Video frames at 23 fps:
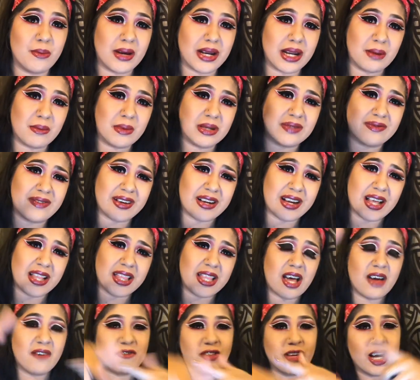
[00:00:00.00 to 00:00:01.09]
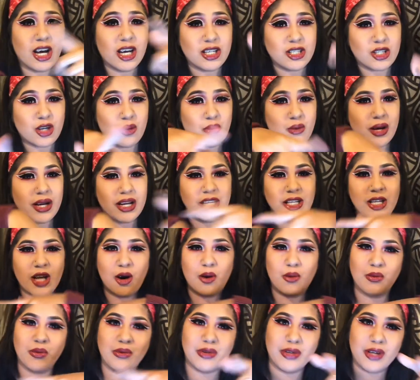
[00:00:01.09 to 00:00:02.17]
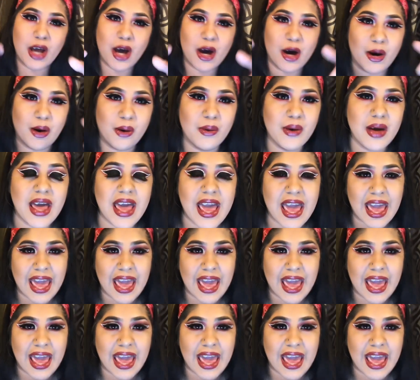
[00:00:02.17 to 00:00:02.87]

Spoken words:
My name is Fernanda, as you guys already don't know.